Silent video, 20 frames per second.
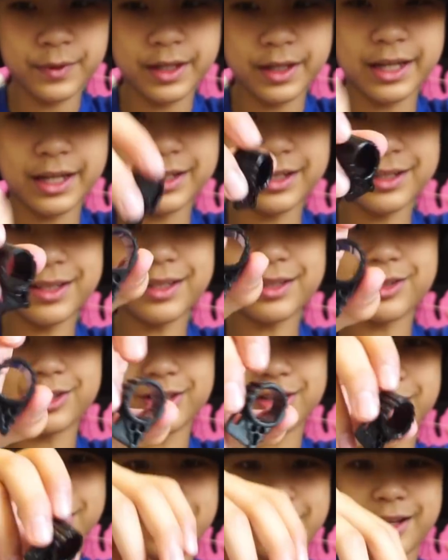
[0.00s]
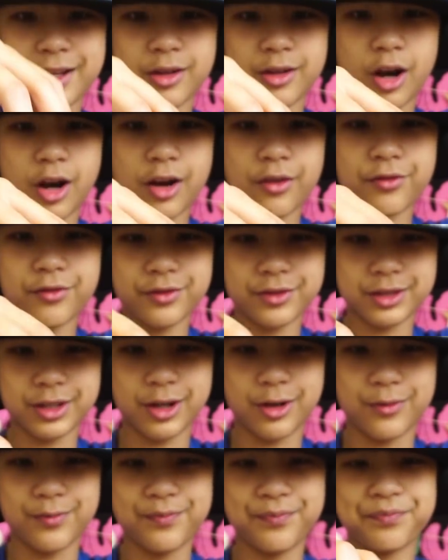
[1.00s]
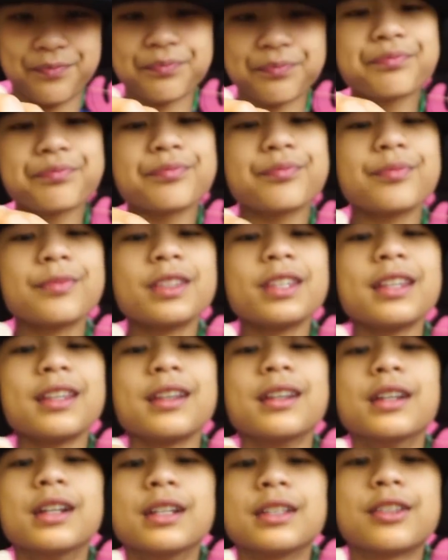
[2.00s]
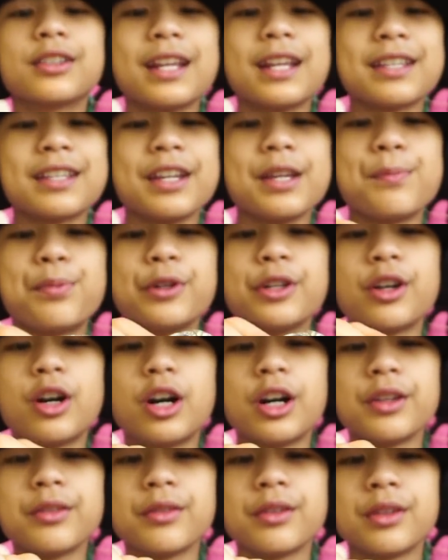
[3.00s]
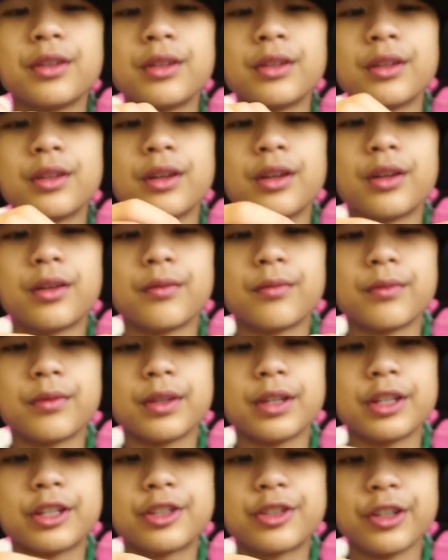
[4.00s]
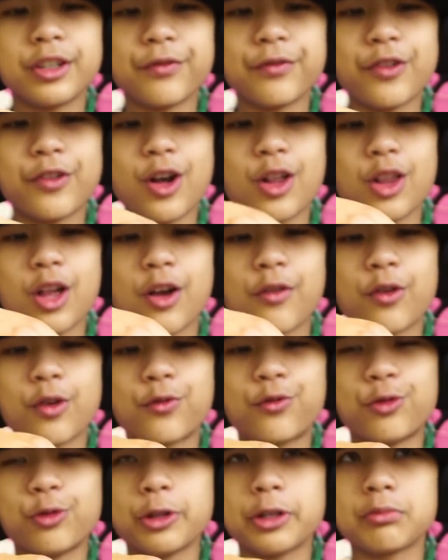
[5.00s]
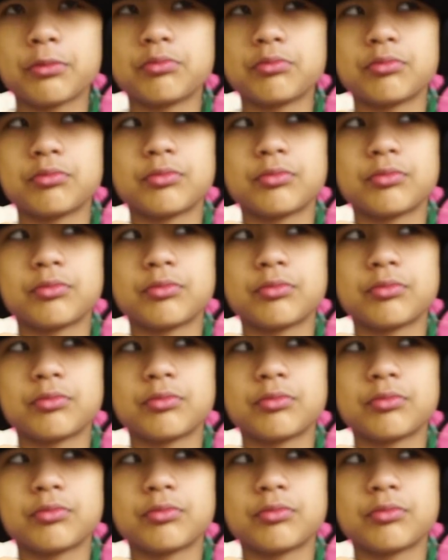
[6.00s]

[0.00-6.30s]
And this is just to take it off. So so that's how you put it on. It shouldn't fall off, hopefully.